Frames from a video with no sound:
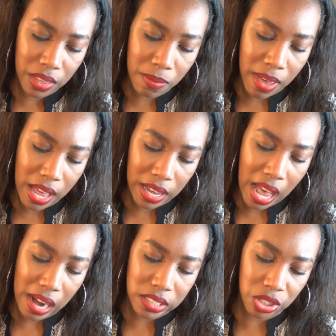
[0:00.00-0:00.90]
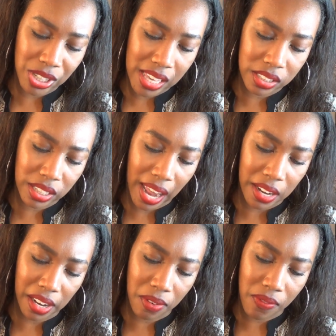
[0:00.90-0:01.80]
Matte Iconic, so you guys can kind
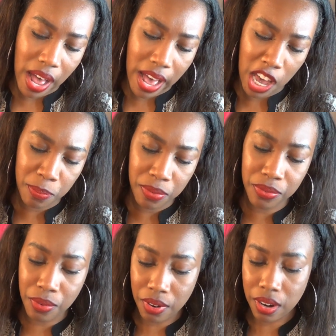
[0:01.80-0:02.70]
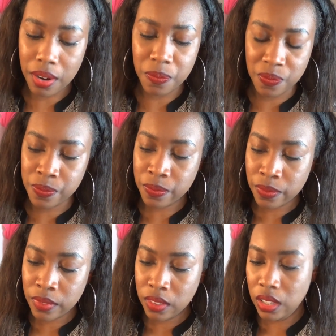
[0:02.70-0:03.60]
of get a vibe for
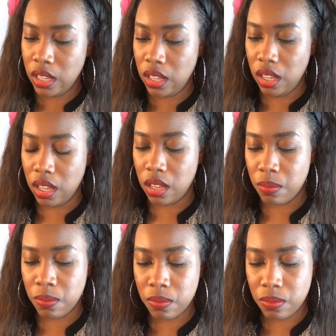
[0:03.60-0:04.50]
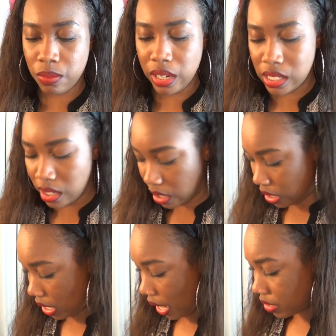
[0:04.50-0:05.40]
what it's
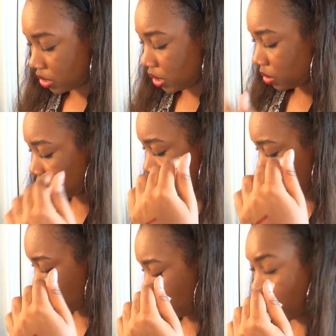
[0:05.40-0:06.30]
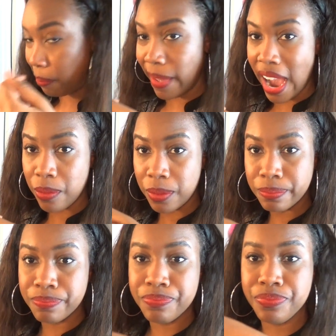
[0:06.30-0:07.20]
looking like. So this is the matte
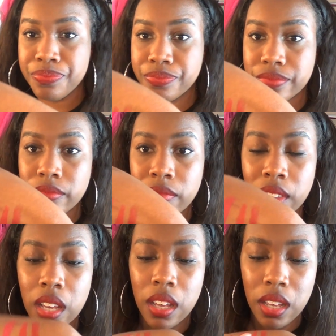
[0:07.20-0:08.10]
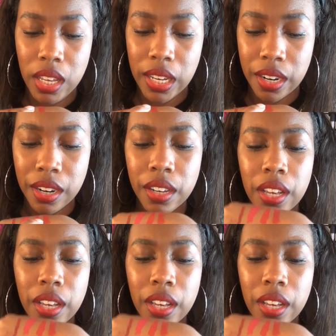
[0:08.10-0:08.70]
one here.